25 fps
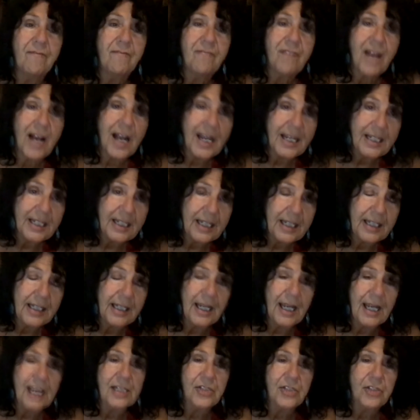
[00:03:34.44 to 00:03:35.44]

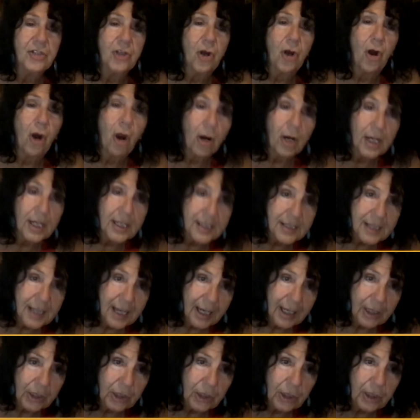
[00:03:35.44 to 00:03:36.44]
fighting as hard as
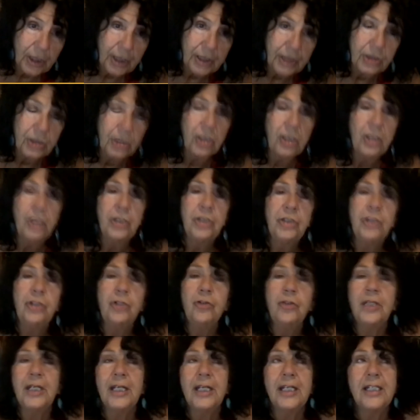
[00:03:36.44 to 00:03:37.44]
I could,
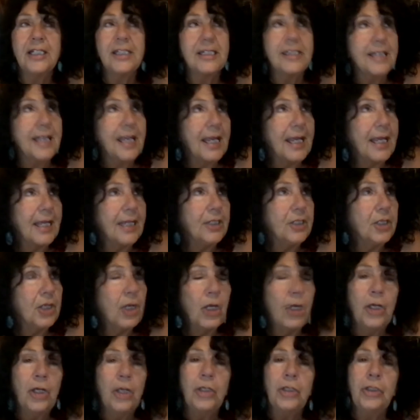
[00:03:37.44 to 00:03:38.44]
to the extent
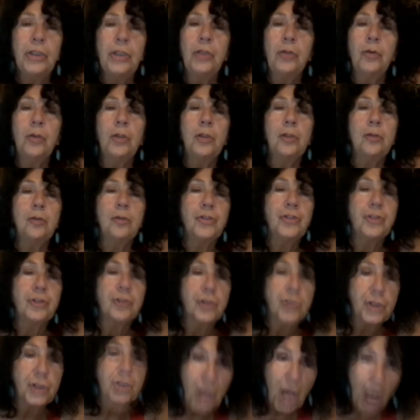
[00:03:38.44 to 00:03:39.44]
you lose your
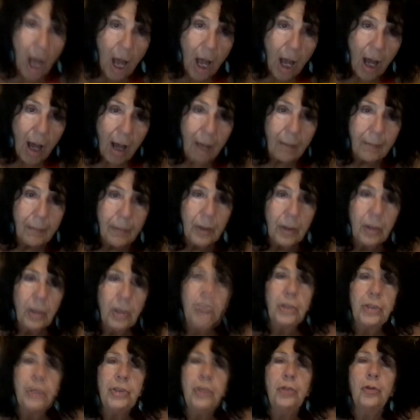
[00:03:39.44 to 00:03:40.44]
job,
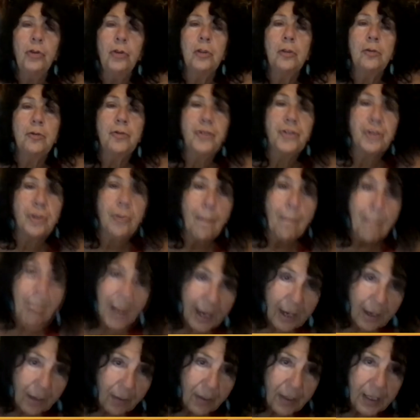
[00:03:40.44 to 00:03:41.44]
you lose your
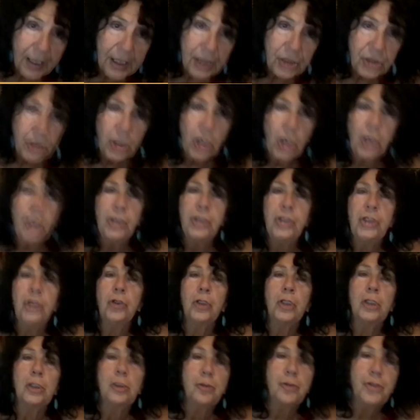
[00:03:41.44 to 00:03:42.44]
marriage, you
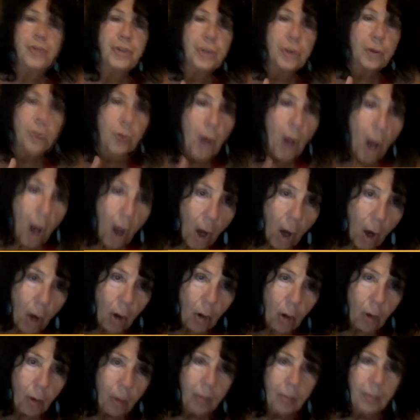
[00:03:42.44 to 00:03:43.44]
lose your
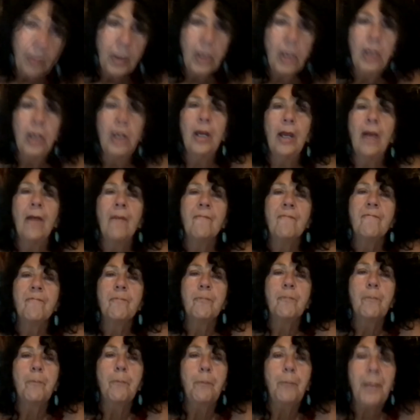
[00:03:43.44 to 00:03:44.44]
home.
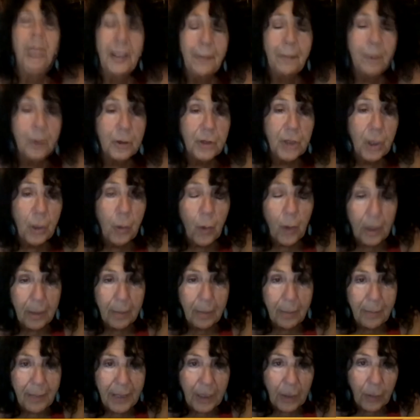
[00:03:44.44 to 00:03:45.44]
People don't want
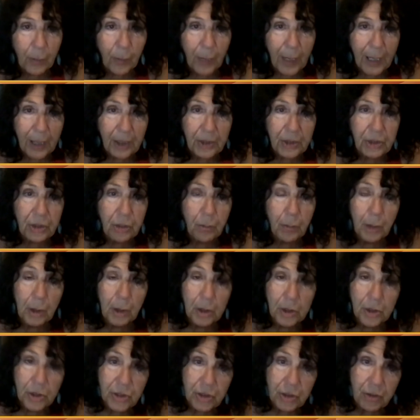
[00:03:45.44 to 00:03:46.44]
to be around you
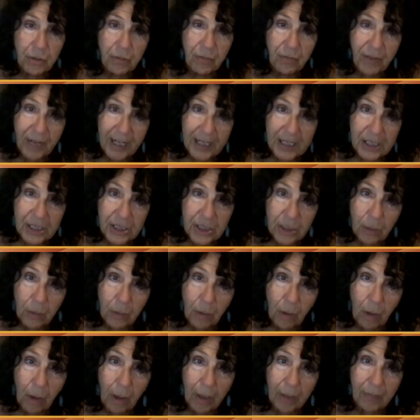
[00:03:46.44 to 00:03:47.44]
because you fight
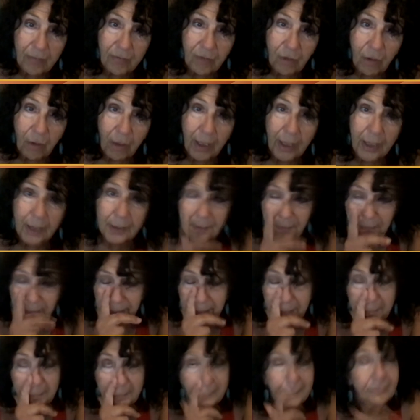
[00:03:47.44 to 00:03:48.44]
so hard for it.
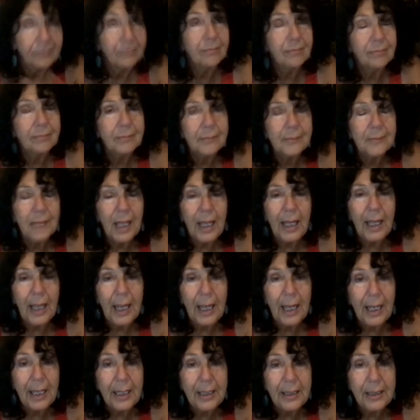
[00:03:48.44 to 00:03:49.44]

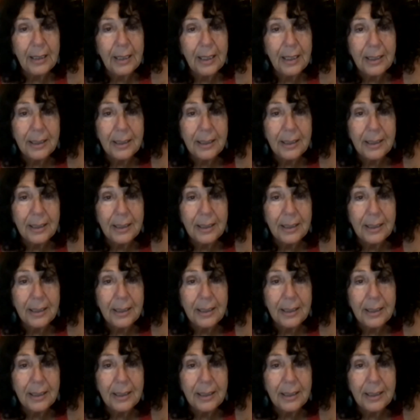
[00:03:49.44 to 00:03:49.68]
And